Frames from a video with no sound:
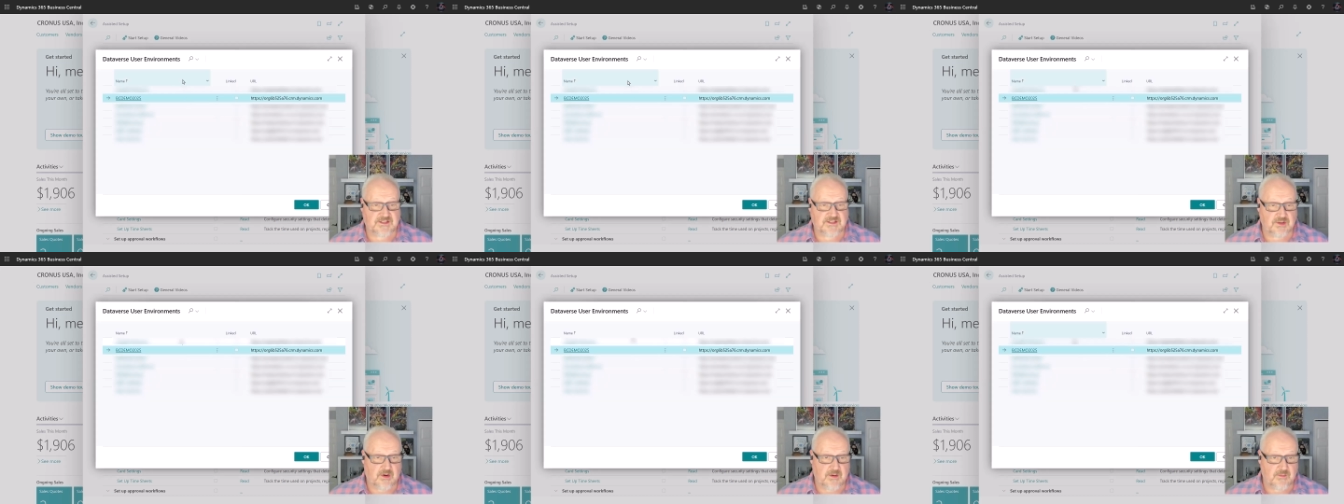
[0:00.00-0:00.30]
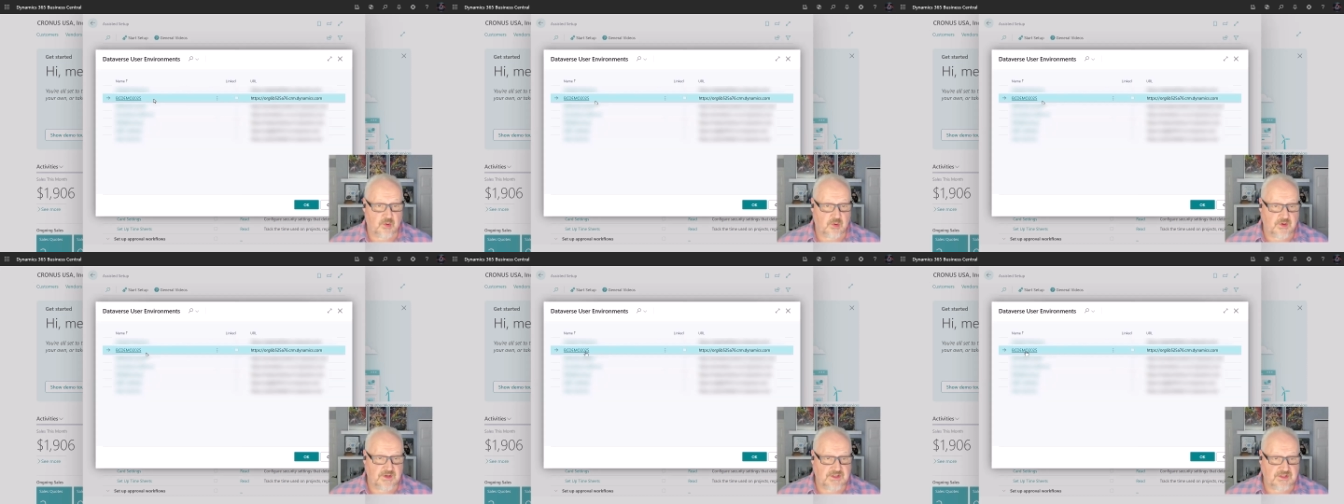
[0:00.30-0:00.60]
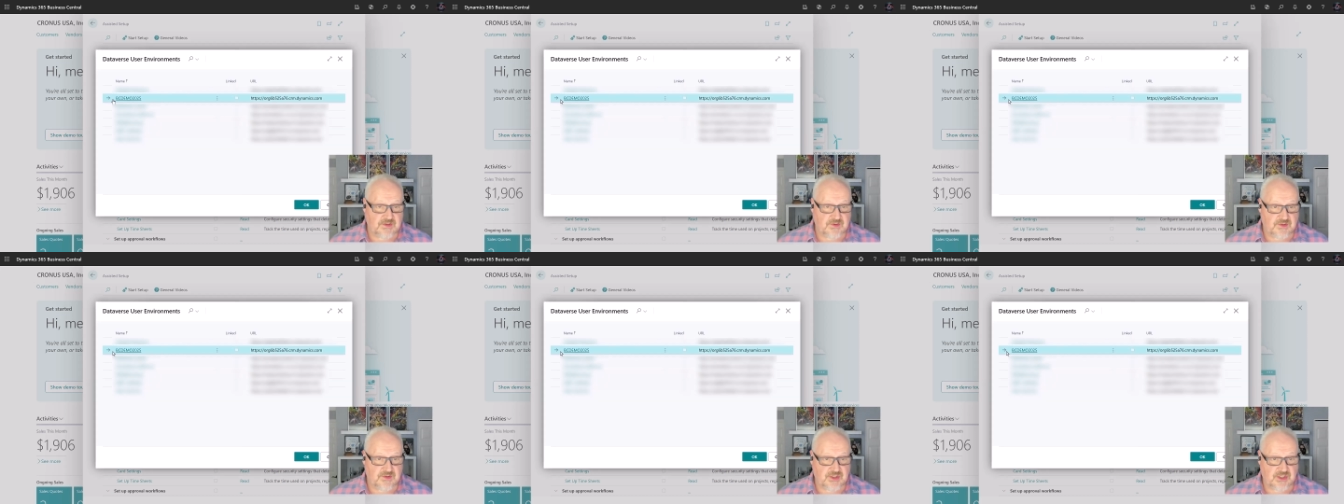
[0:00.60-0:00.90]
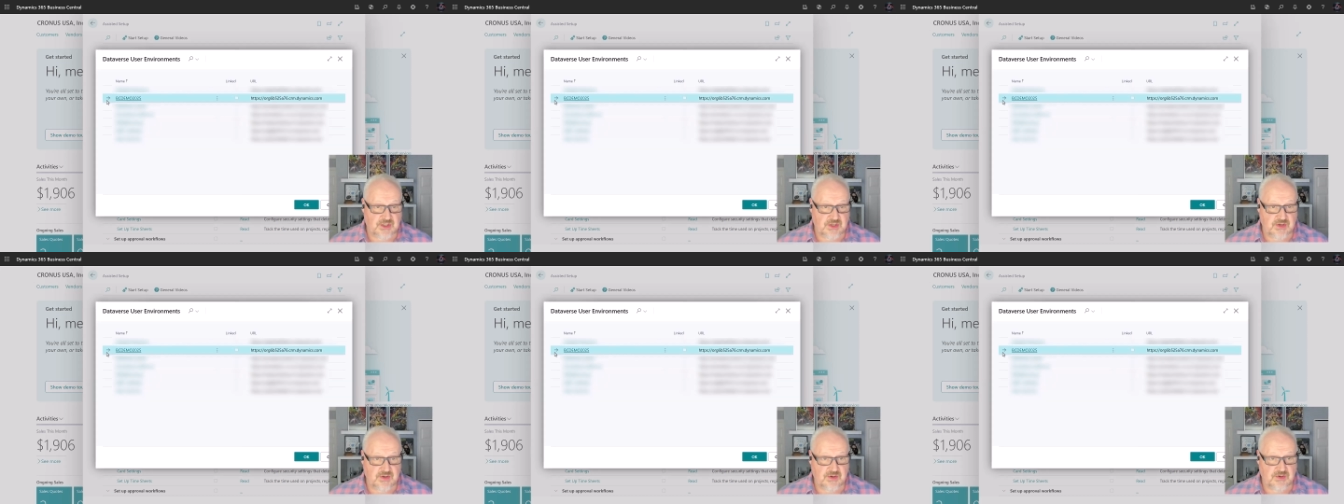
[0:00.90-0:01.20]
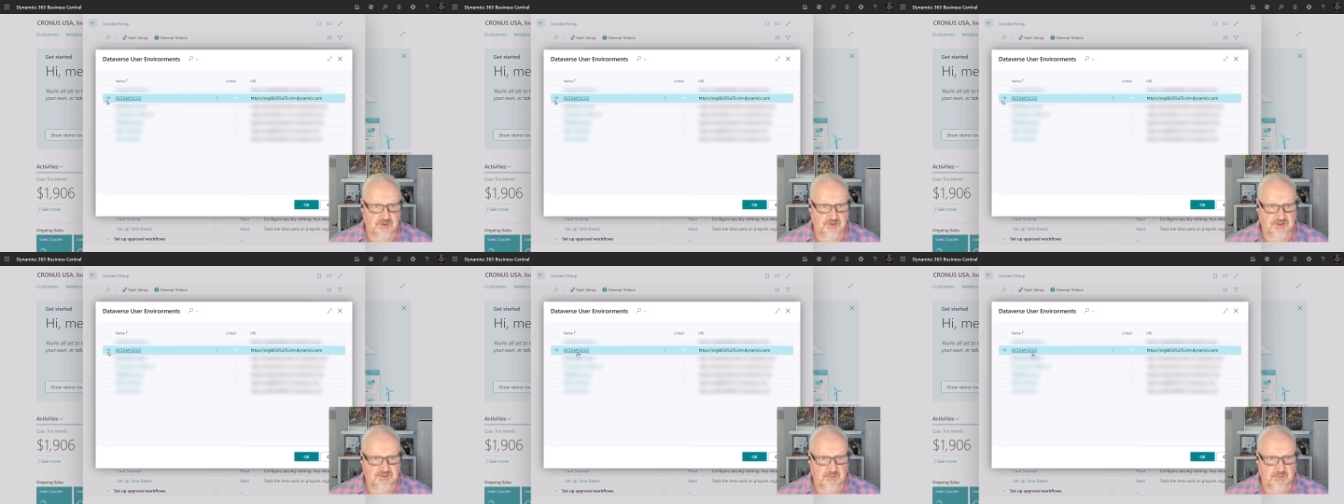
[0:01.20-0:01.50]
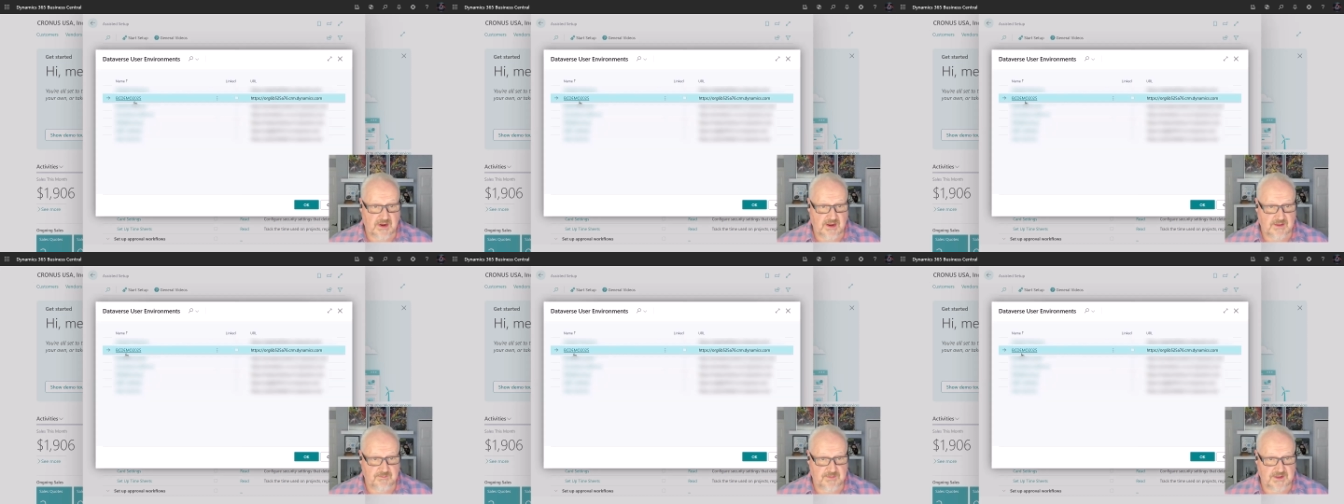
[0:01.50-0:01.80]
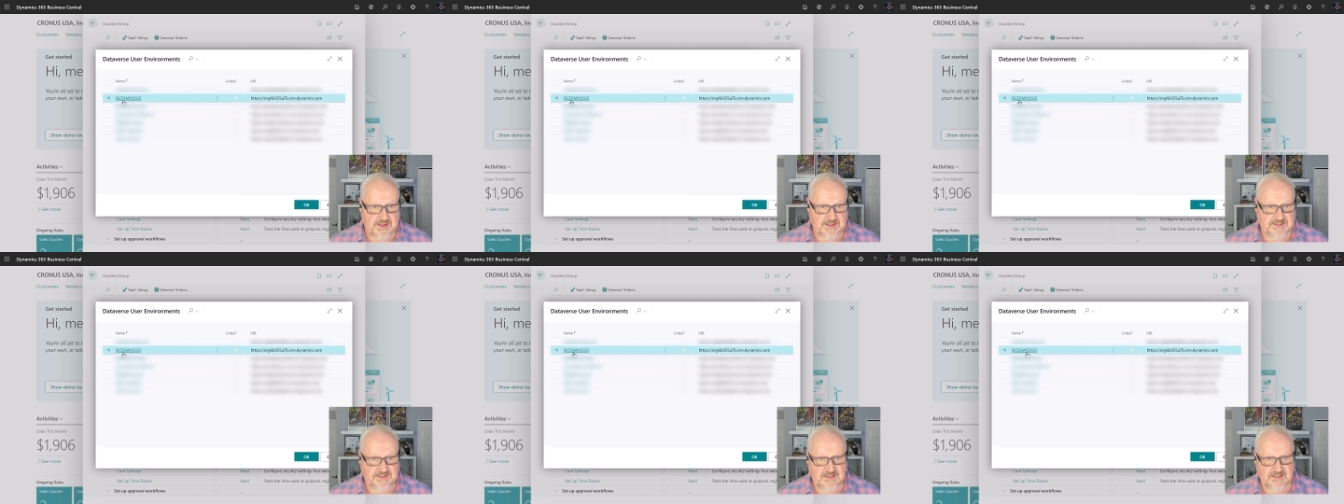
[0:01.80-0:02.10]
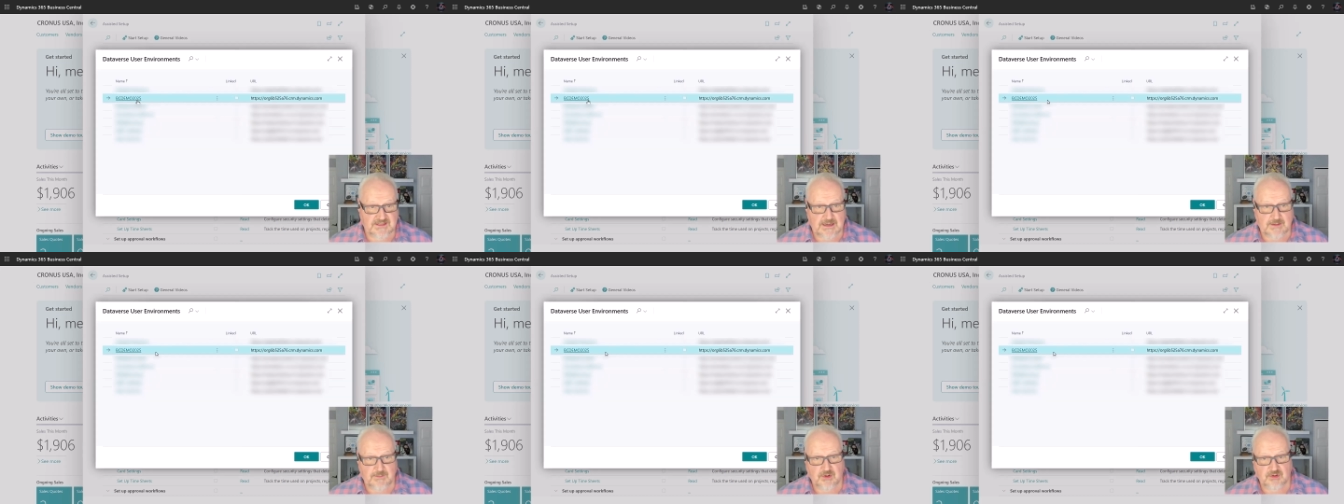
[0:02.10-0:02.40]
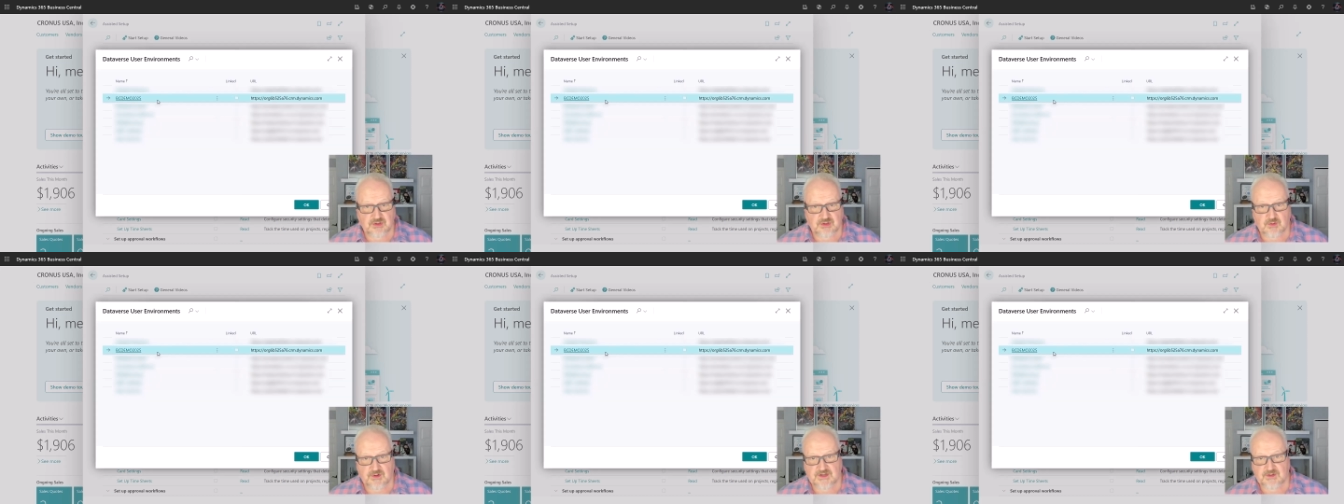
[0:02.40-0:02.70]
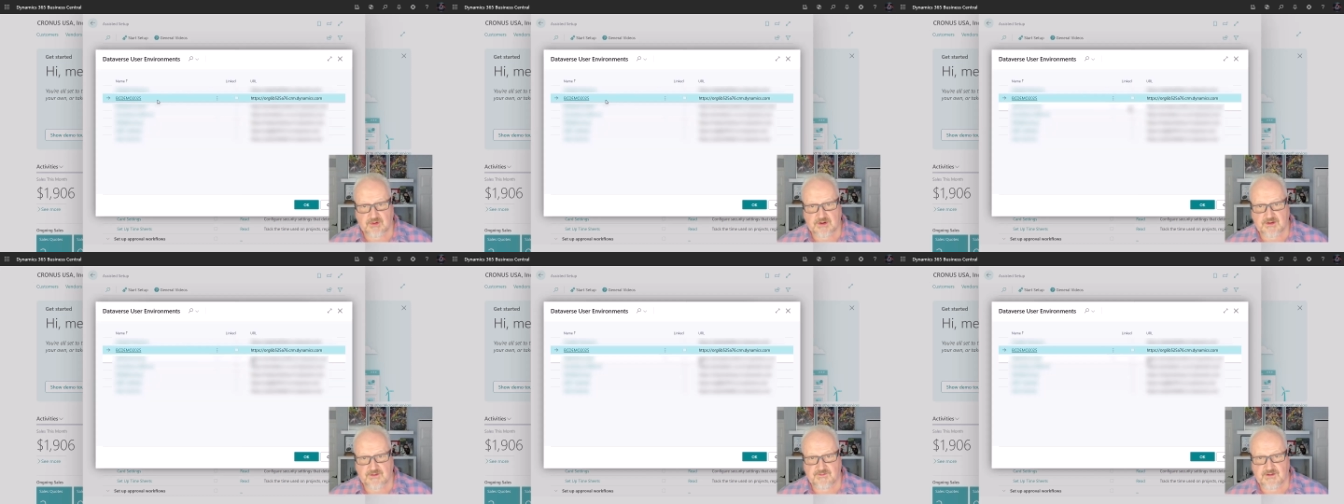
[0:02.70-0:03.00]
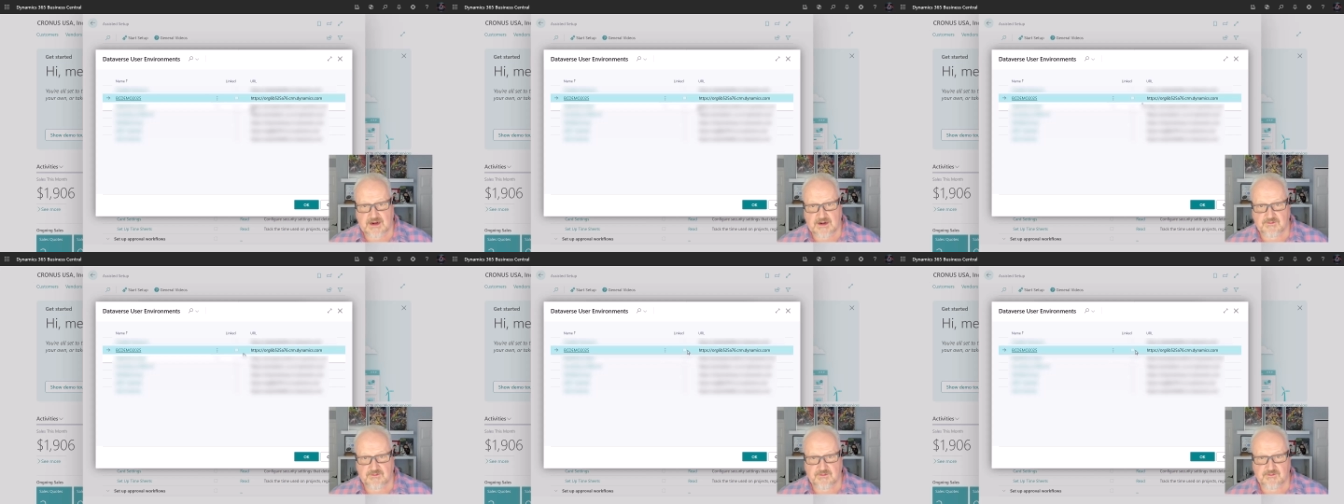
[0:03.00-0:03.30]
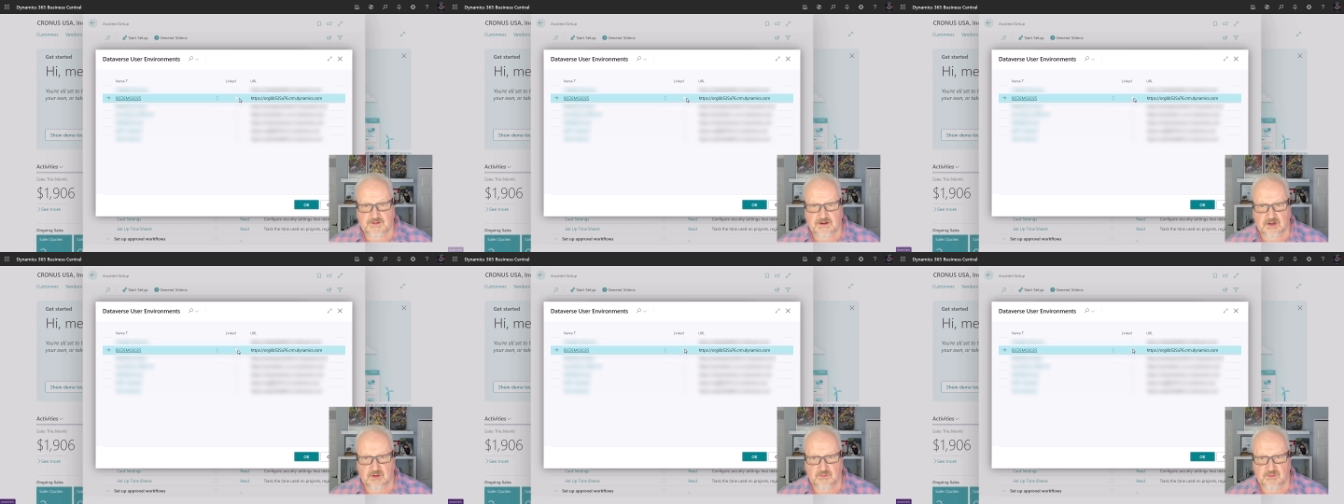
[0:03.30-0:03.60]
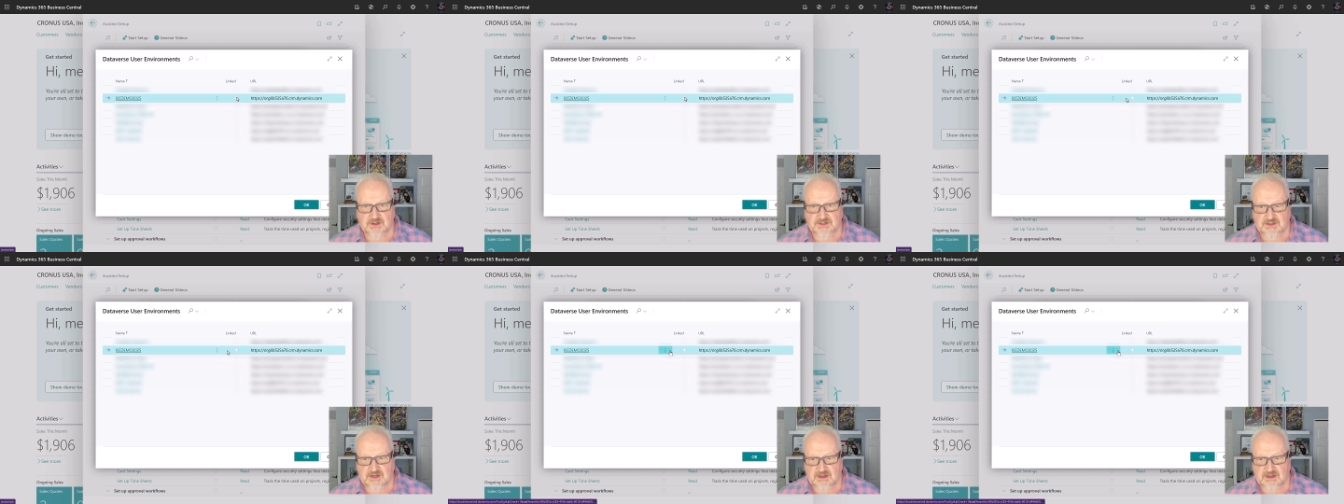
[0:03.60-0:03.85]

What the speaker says: so I'm going to choose my BC Demo 2025 environment.